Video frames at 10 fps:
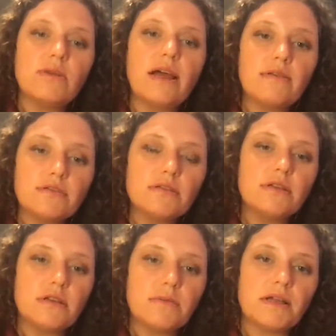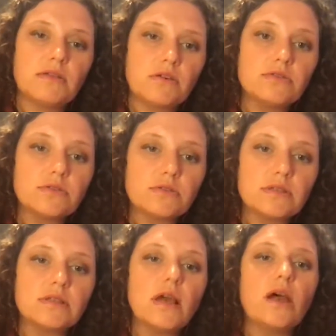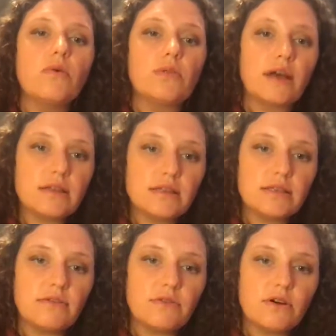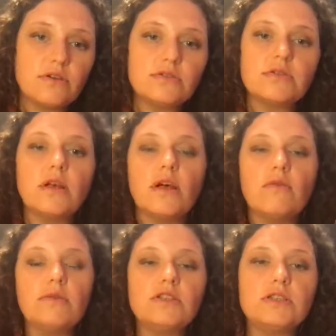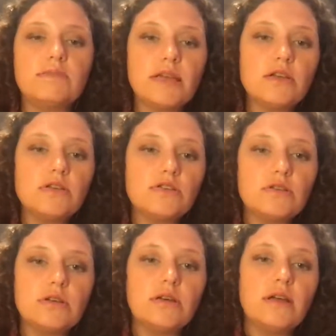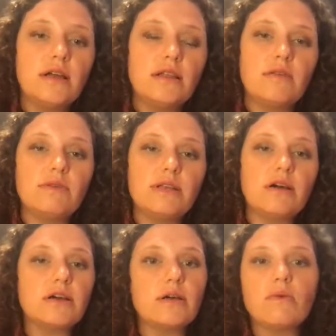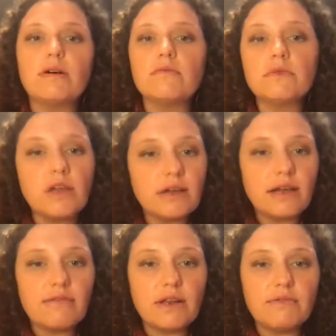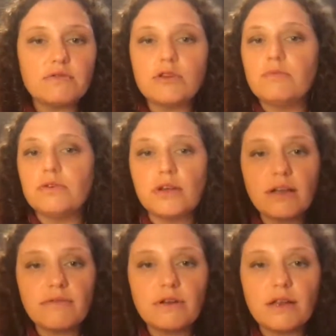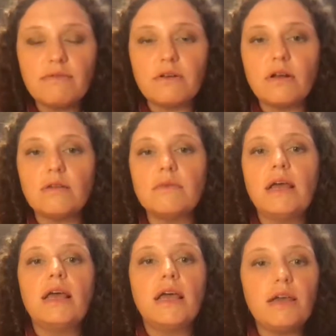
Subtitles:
We have to think about the consequence without the safeguards, which is making sure that we think, okay, well, we don't have a level trip, we don't have a level alarm.